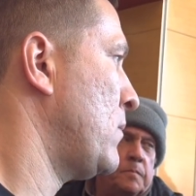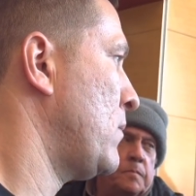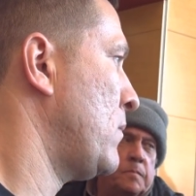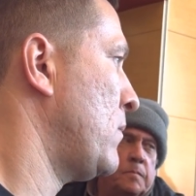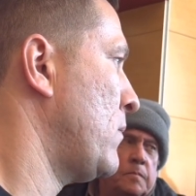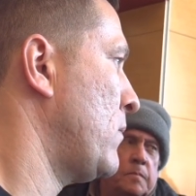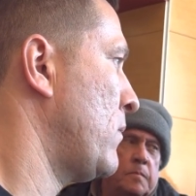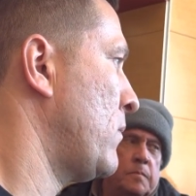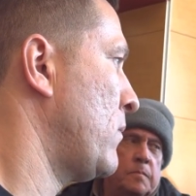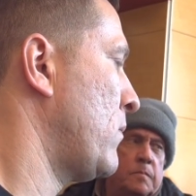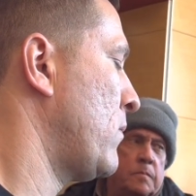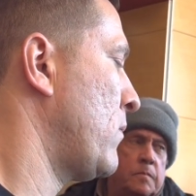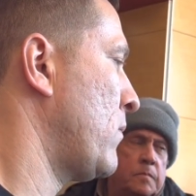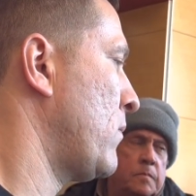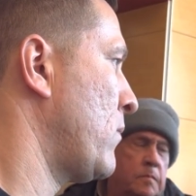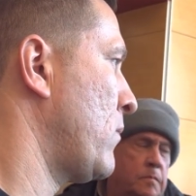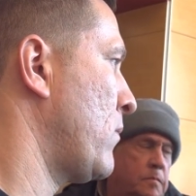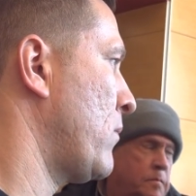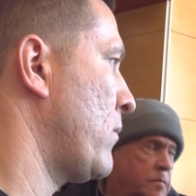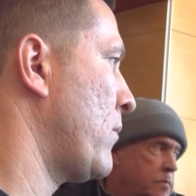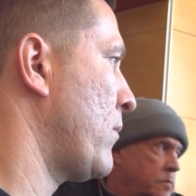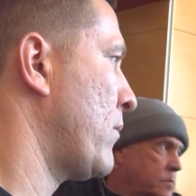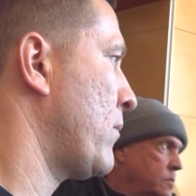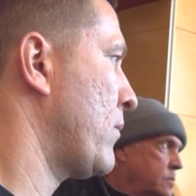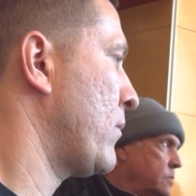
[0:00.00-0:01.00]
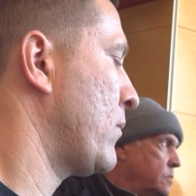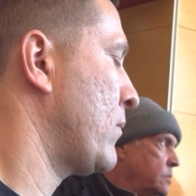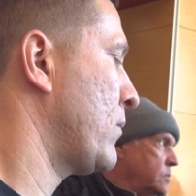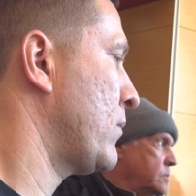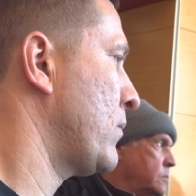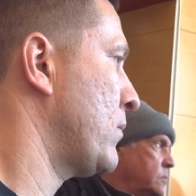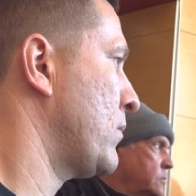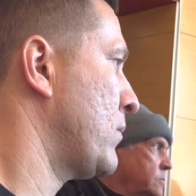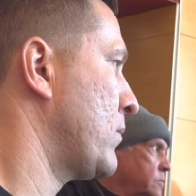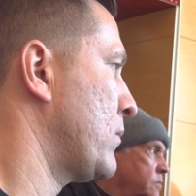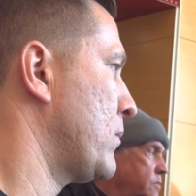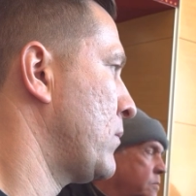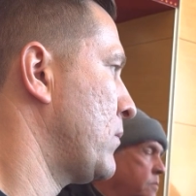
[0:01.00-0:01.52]
How,
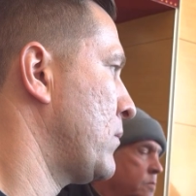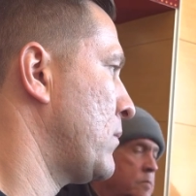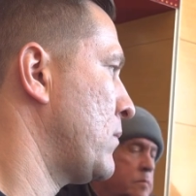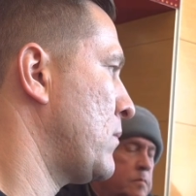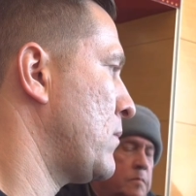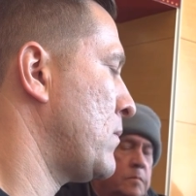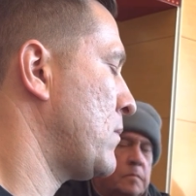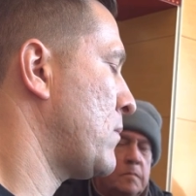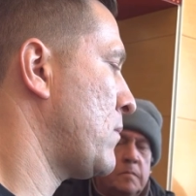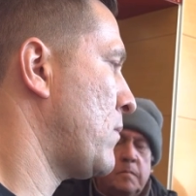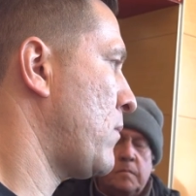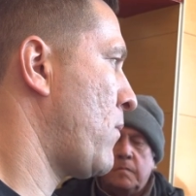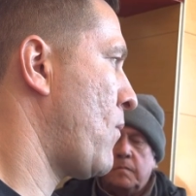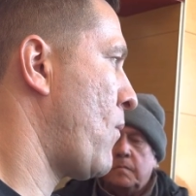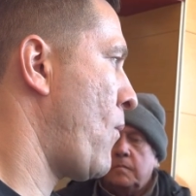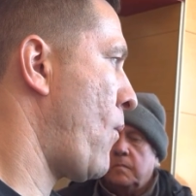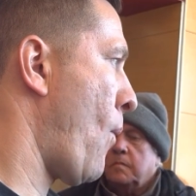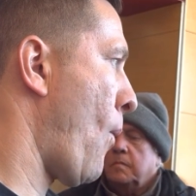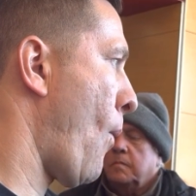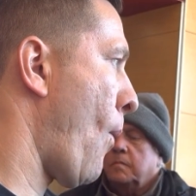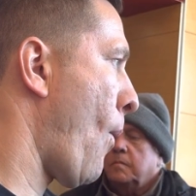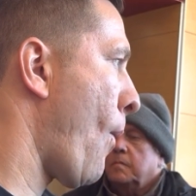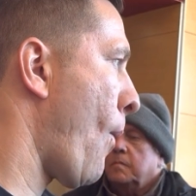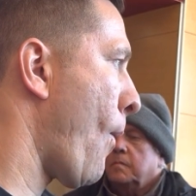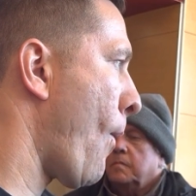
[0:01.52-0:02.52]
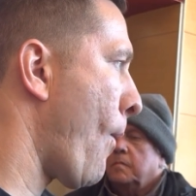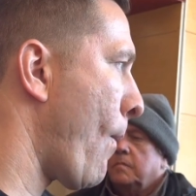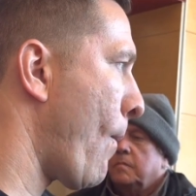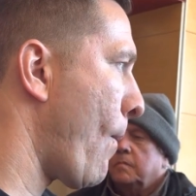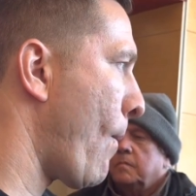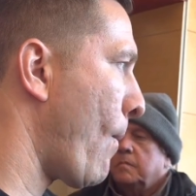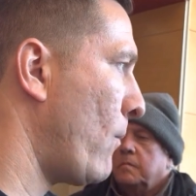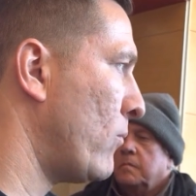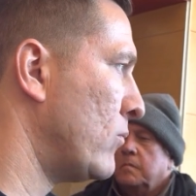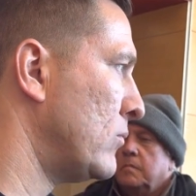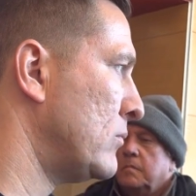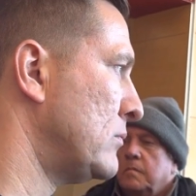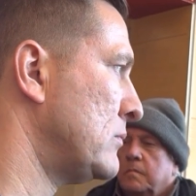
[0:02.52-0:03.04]
looking back, were there moments
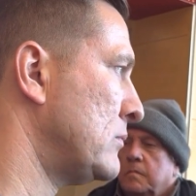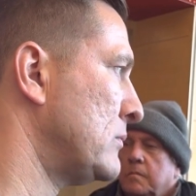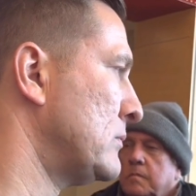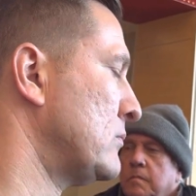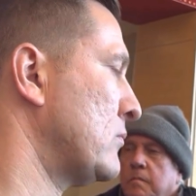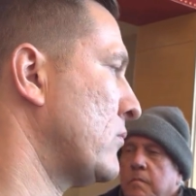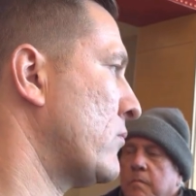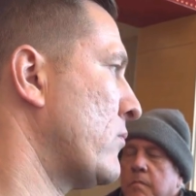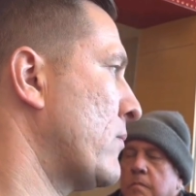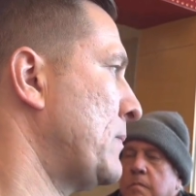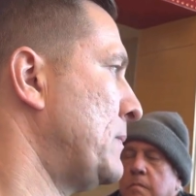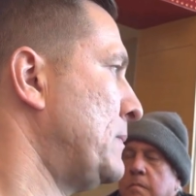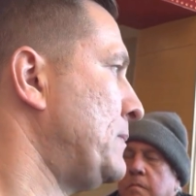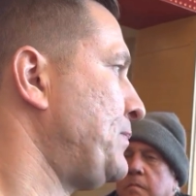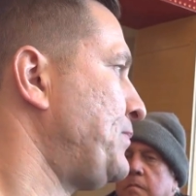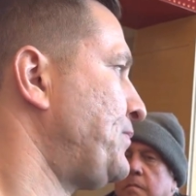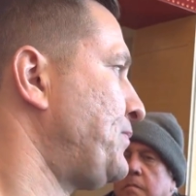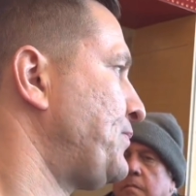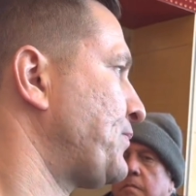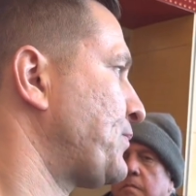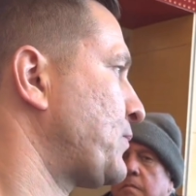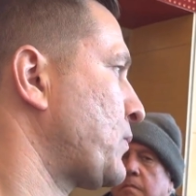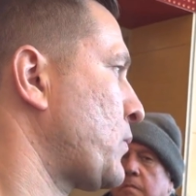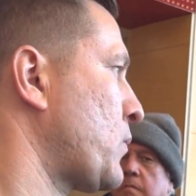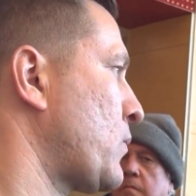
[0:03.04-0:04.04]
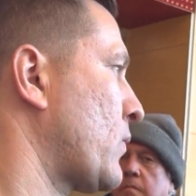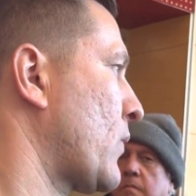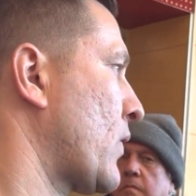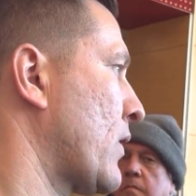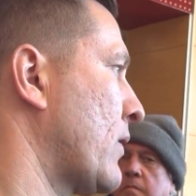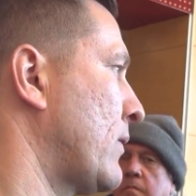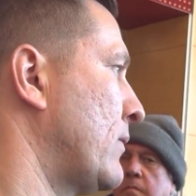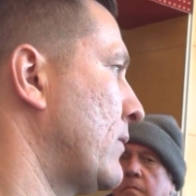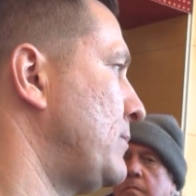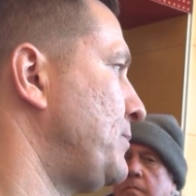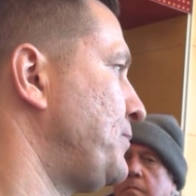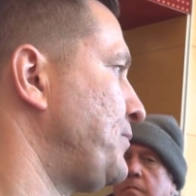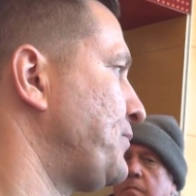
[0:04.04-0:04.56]
where you were just like, this kid's ready no
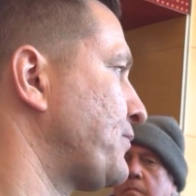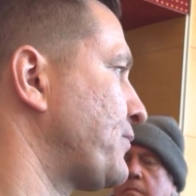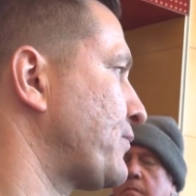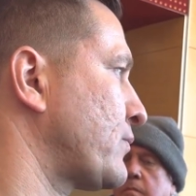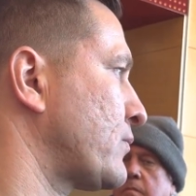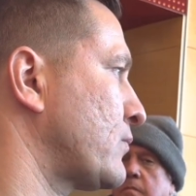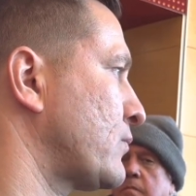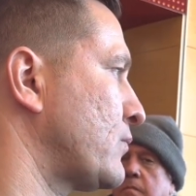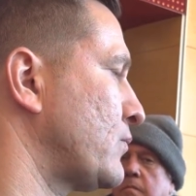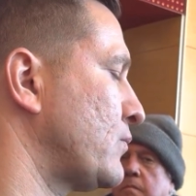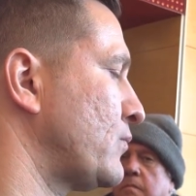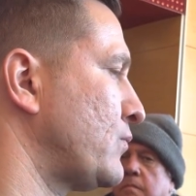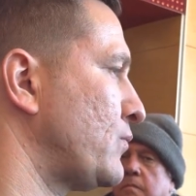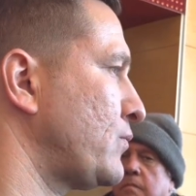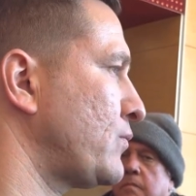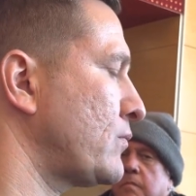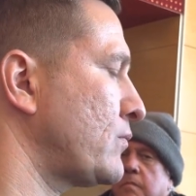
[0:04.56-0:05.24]
matter what?